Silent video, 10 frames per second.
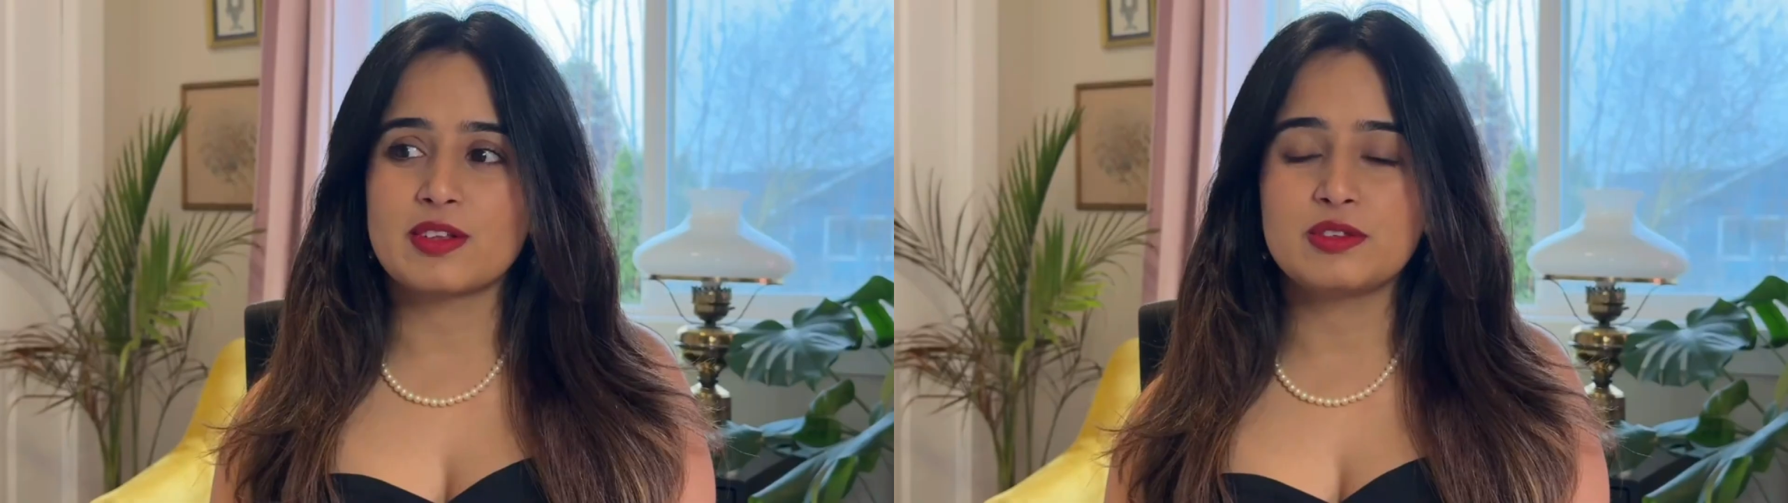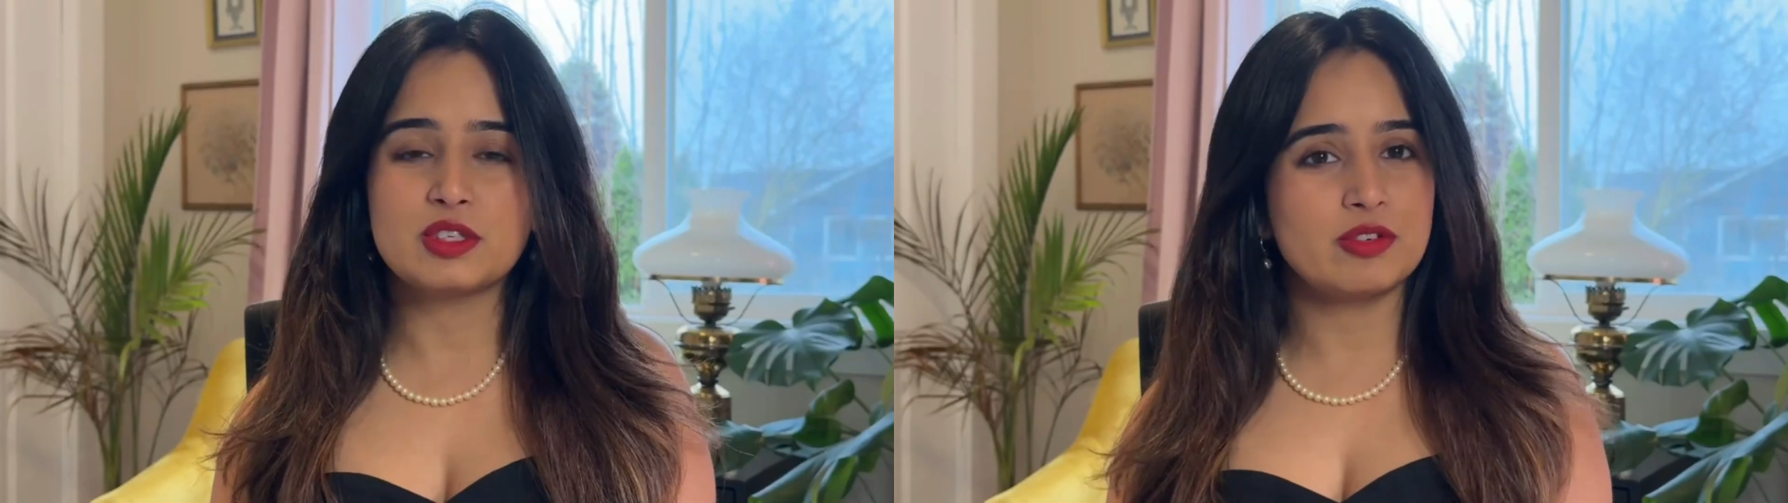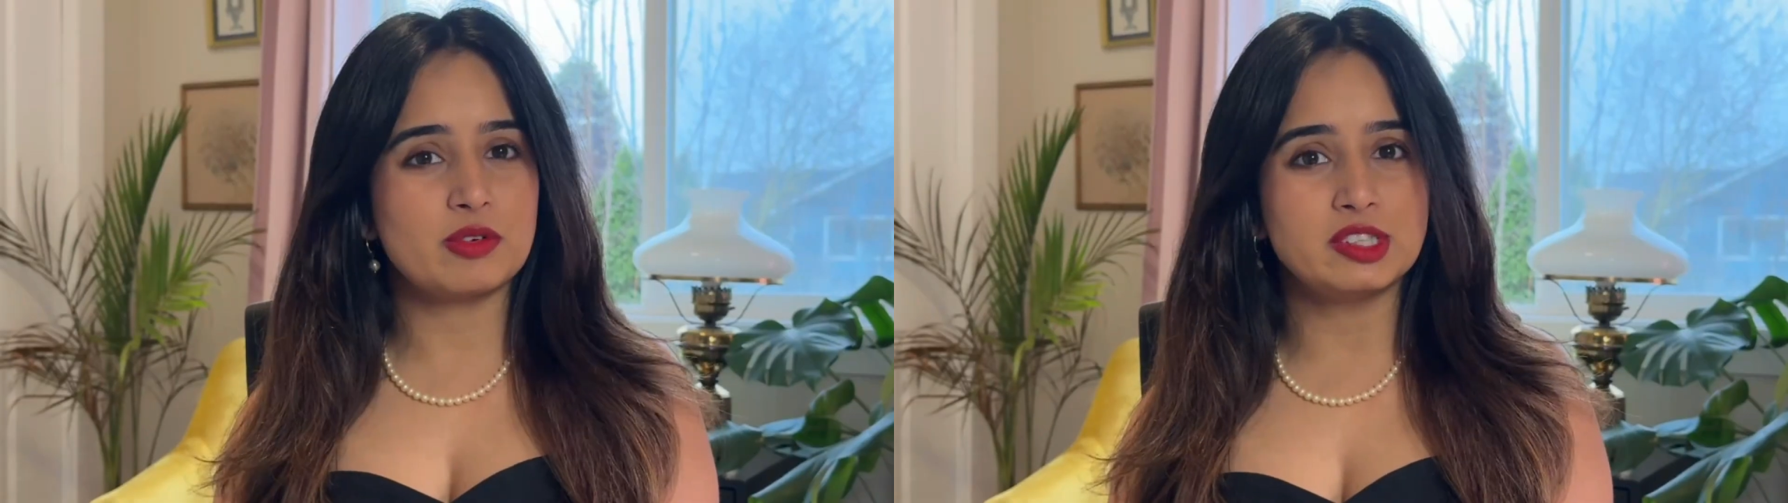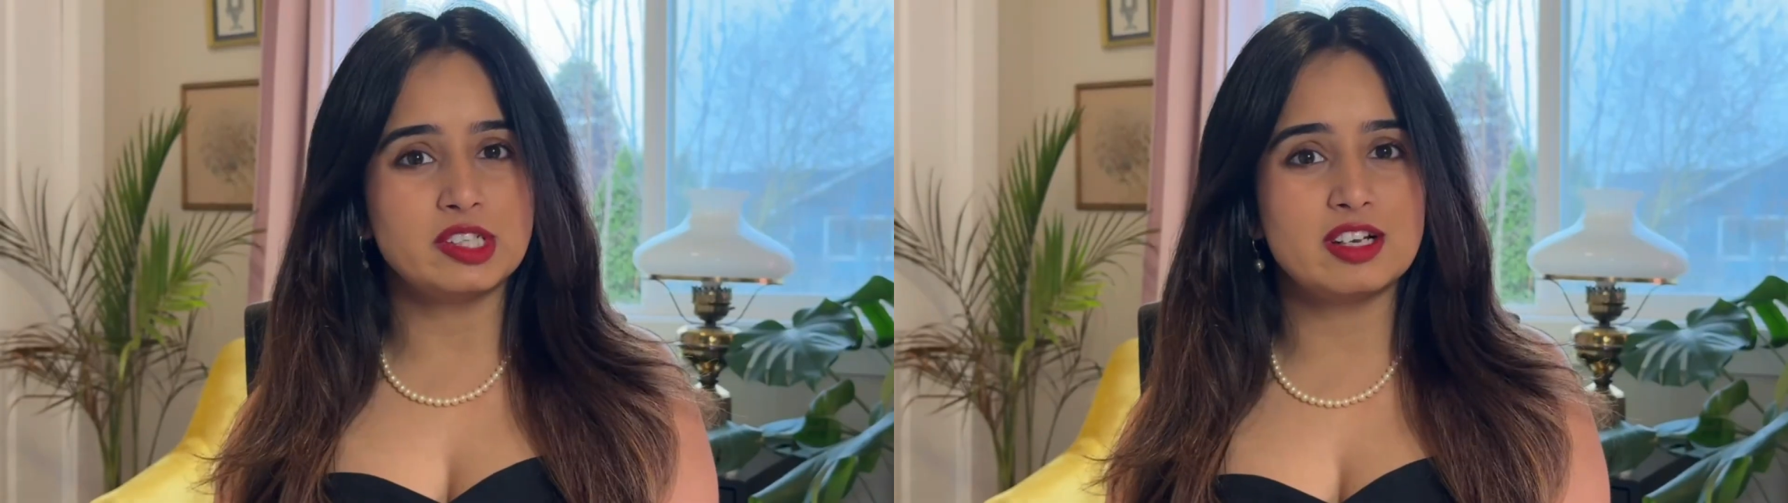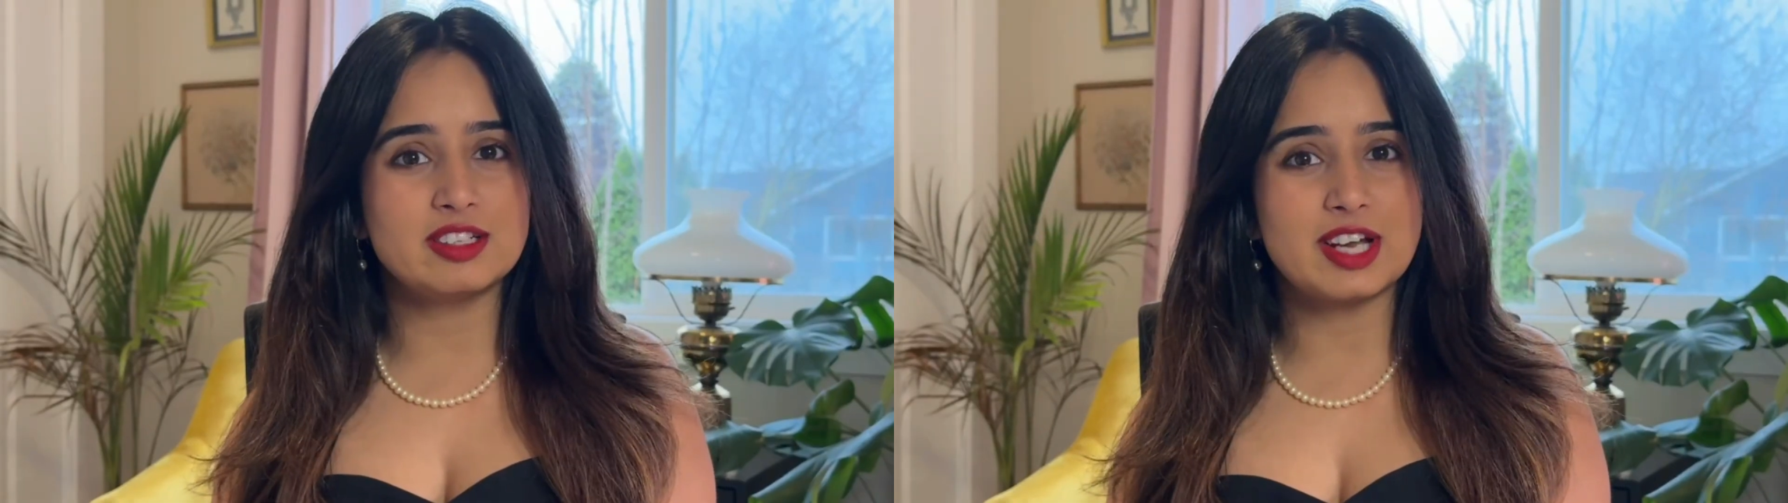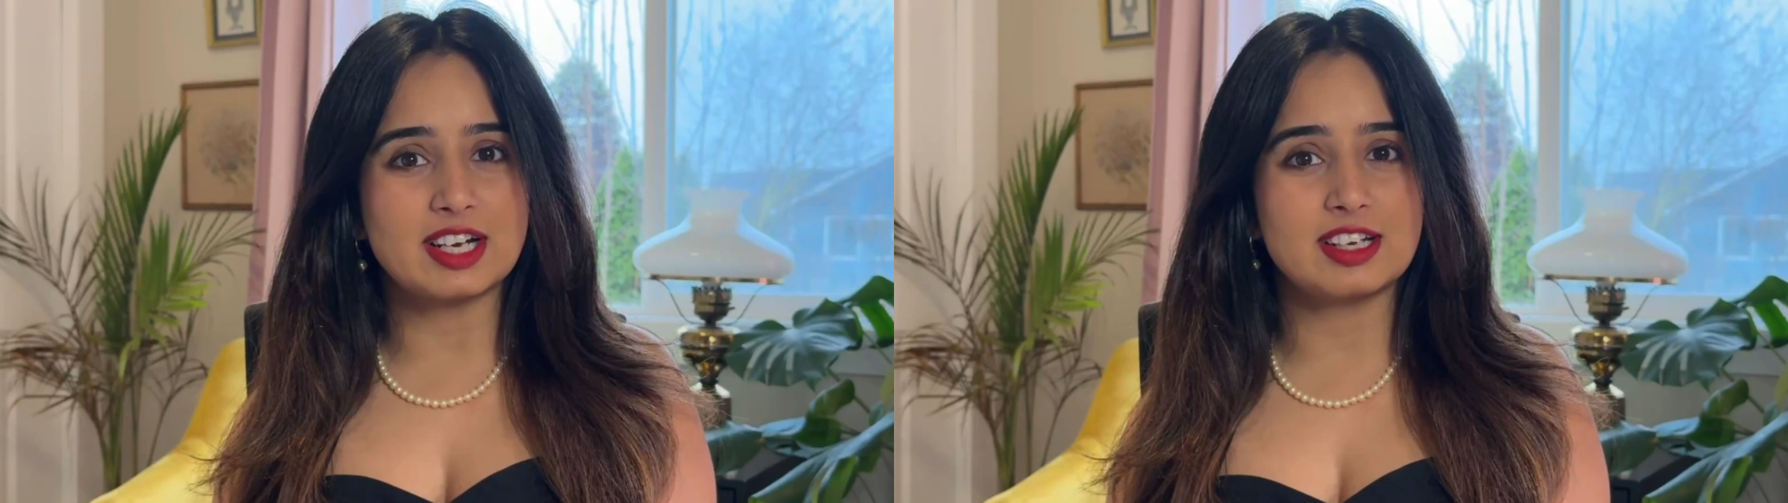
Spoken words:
So if you want to learn React